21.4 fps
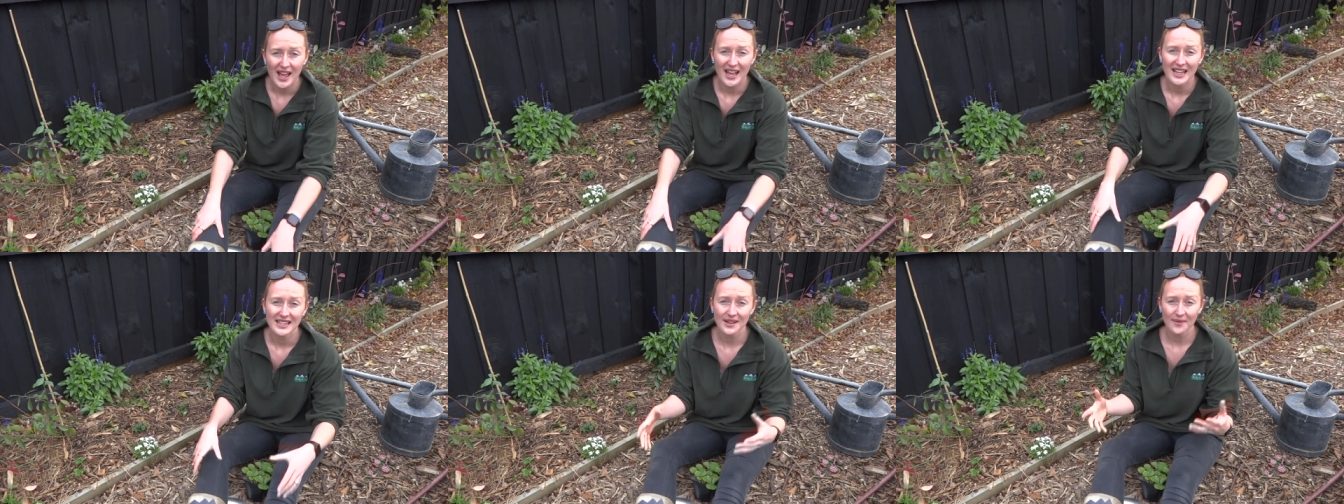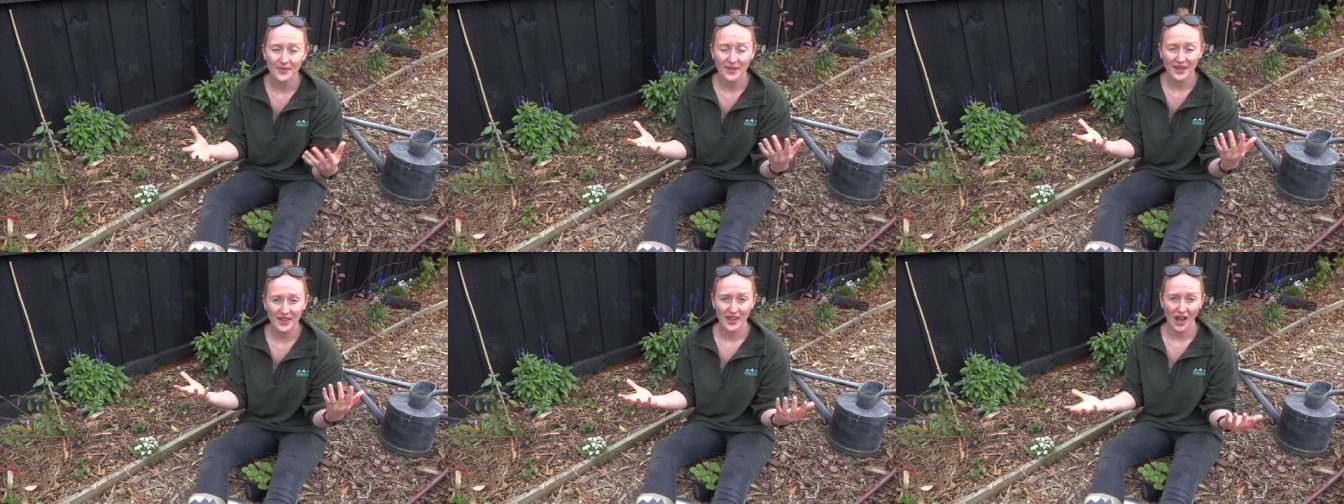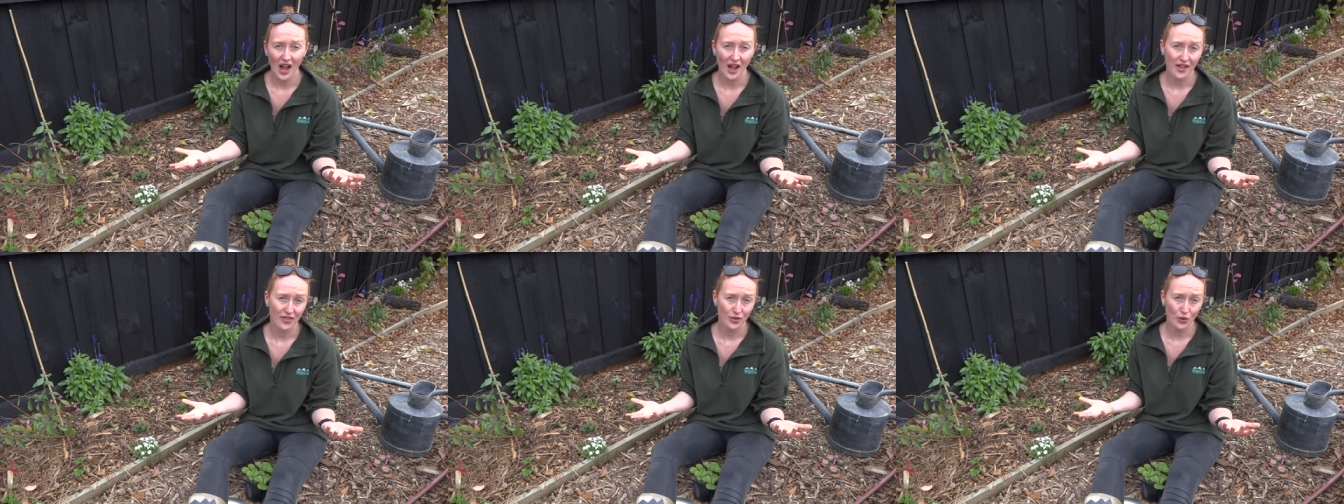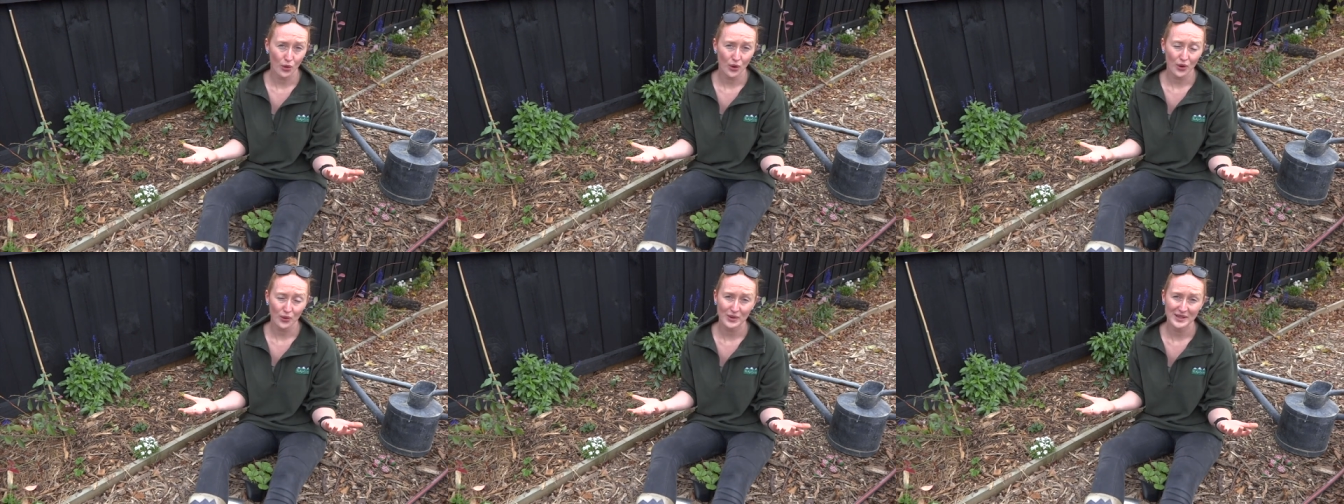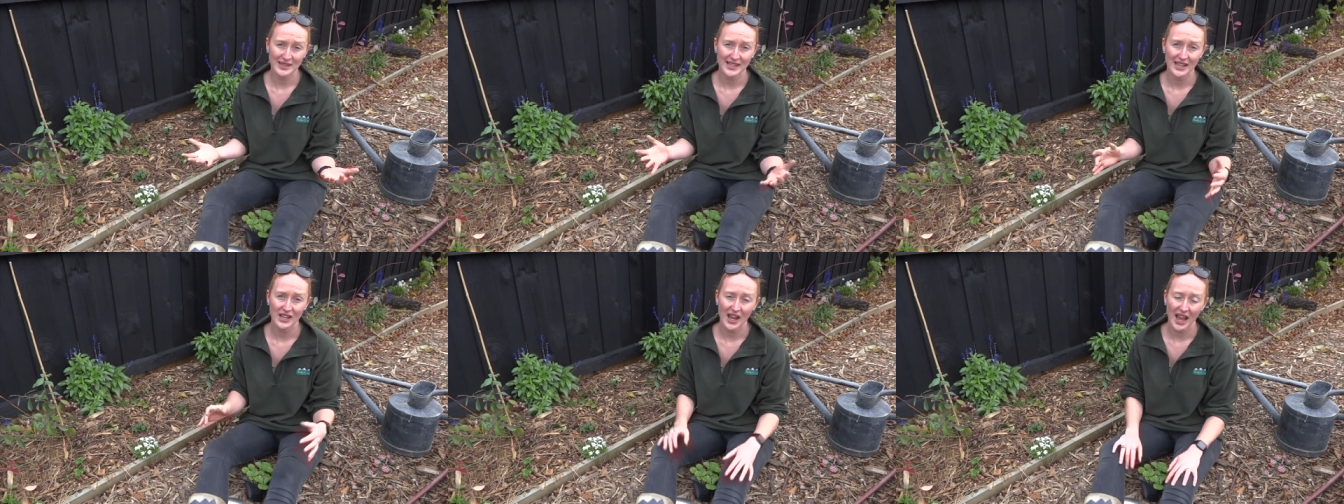Something that I thought
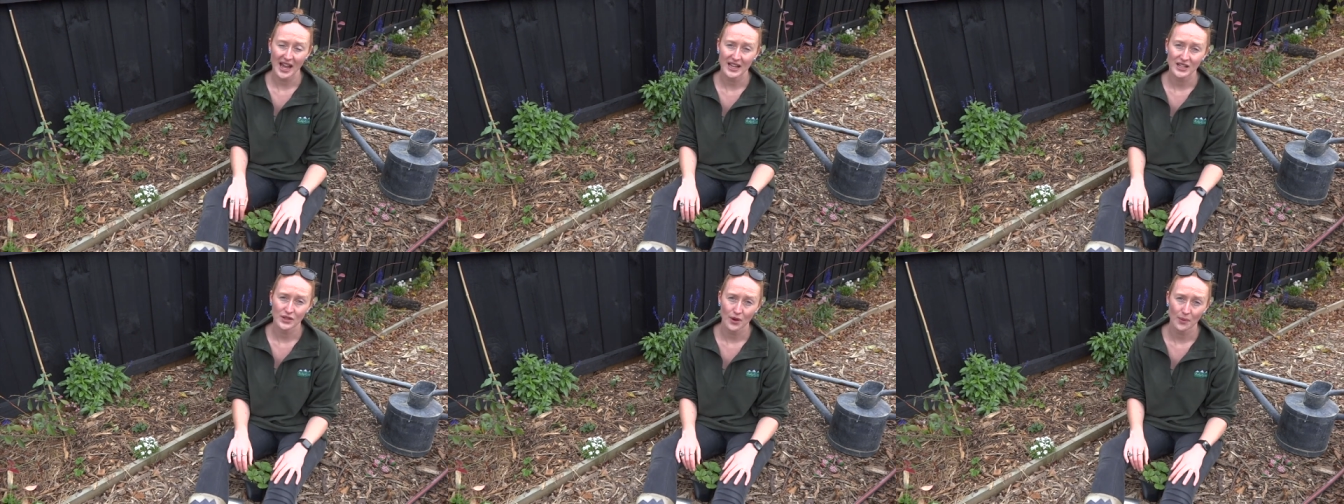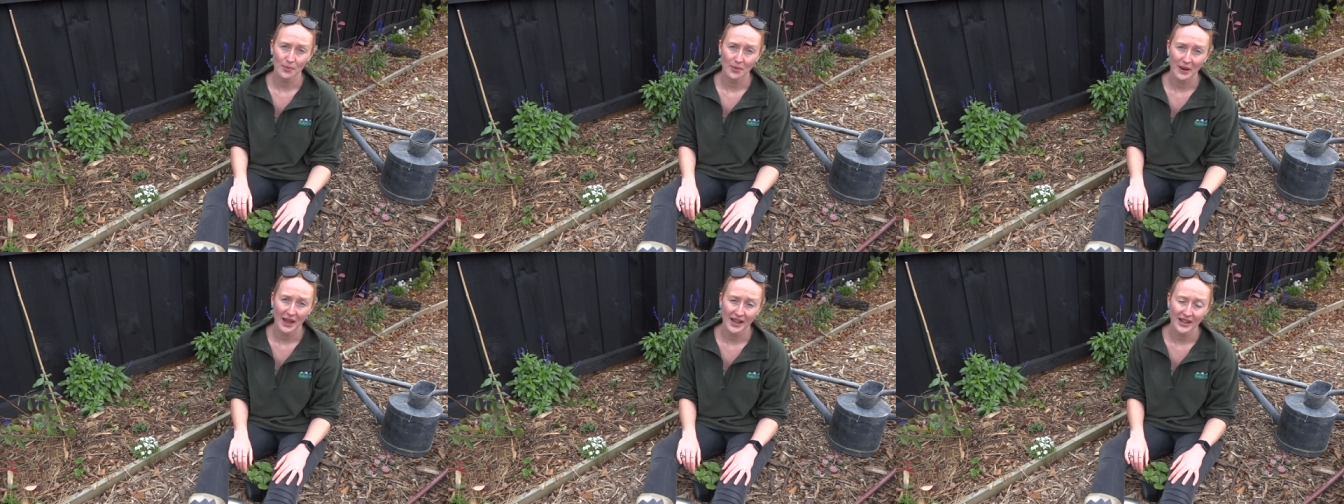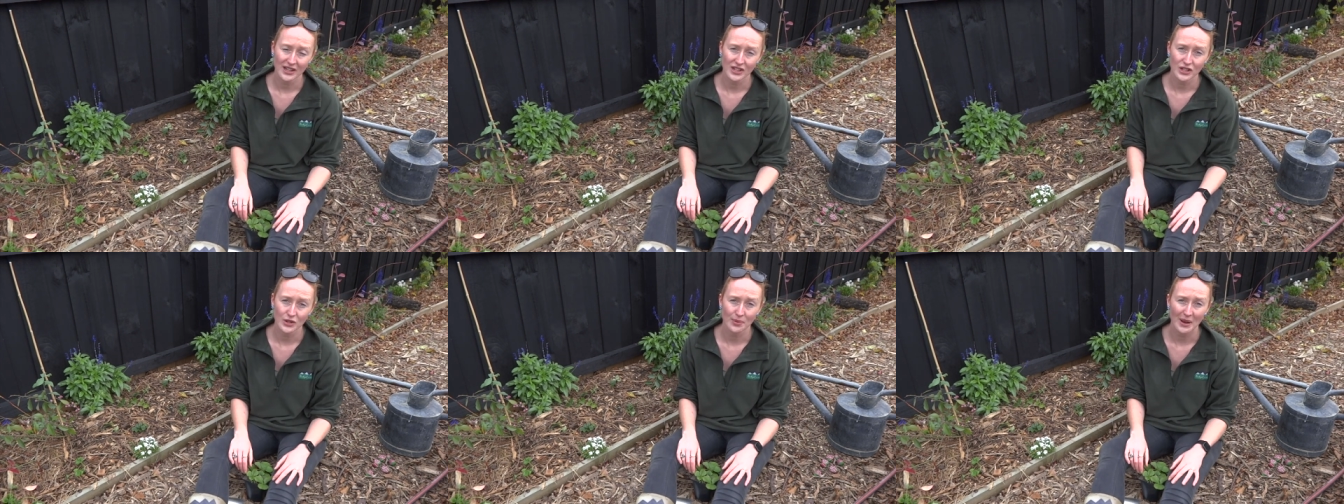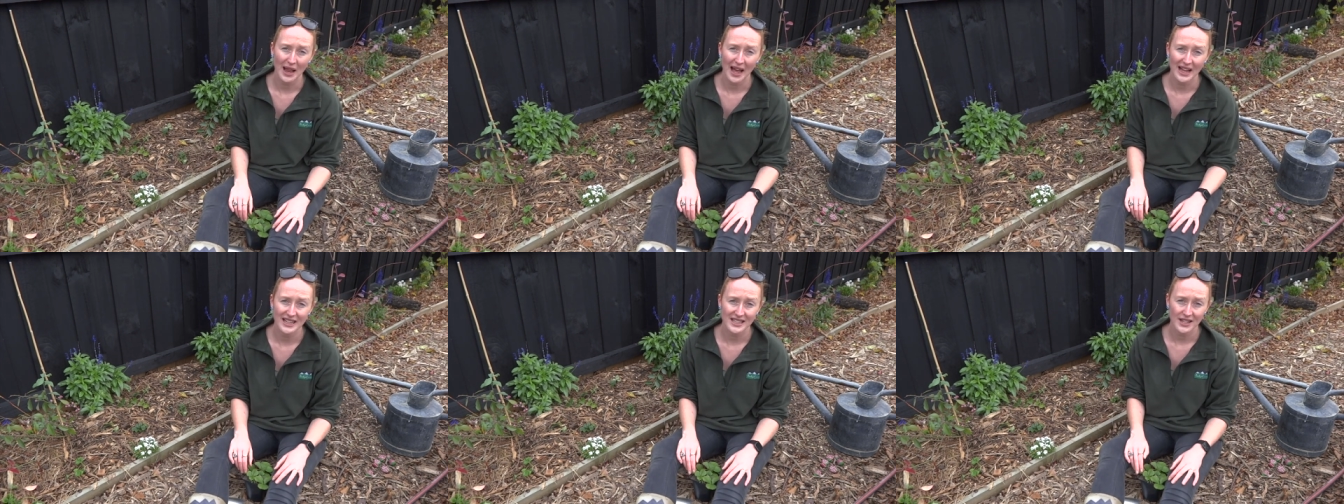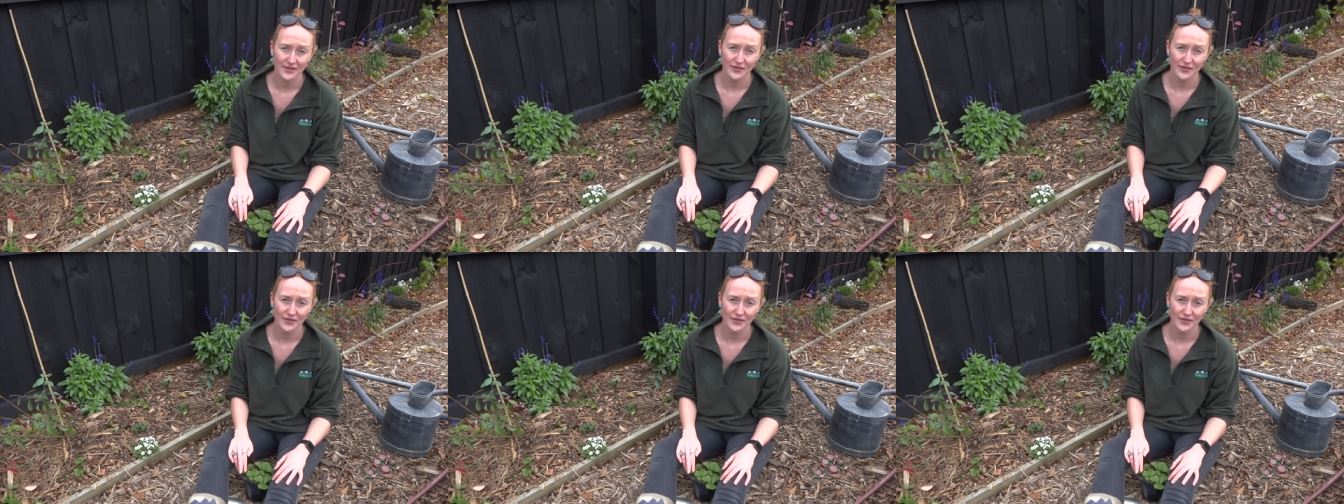was that you had to replenish your plants